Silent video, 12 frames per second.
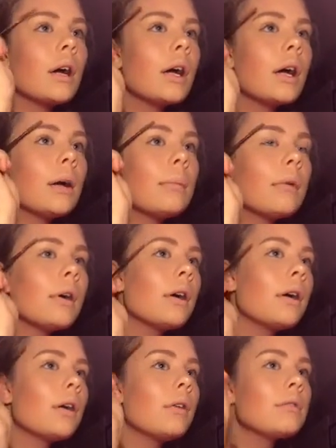
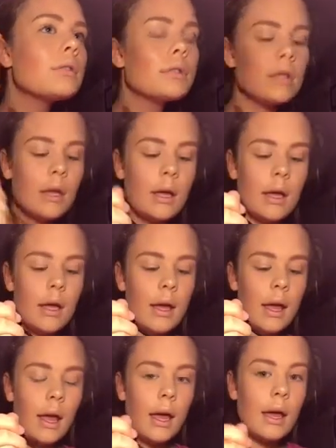eyebrows.
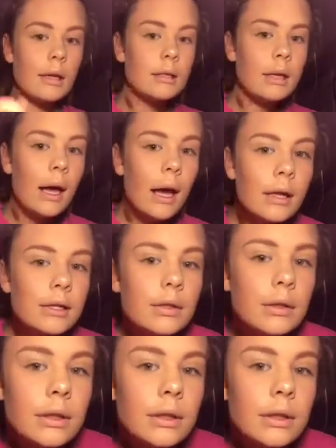And as you